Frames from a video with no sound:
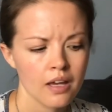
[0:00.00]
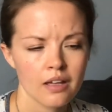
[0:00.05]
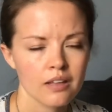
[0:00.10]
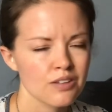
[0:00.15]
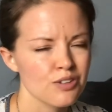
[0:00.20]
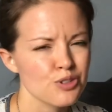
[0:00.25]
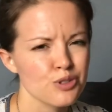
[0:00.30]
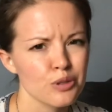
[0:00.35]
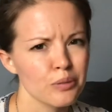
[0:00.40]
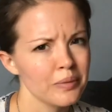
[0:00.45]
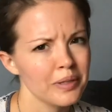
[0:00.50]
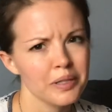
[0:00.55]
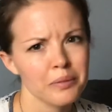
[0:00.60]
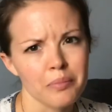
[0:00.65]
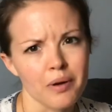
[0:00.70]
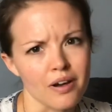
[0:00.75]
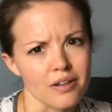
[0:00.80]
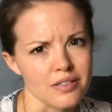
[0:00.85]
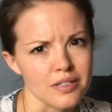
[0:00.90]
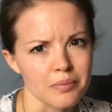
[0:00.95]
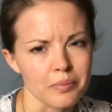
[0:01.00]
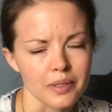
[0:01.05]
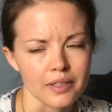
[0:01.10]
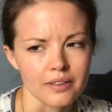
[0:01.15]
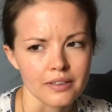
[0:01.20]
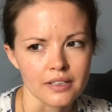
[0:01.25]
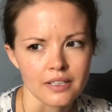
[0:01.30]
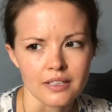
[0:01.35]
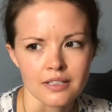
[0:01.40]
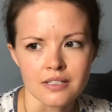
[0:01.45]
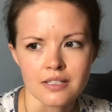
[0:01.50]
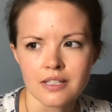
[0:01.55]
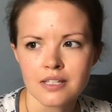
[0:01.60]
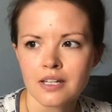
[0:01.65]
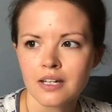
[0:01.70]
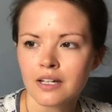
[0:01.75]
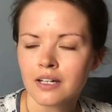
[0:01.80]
There's so many possibilities.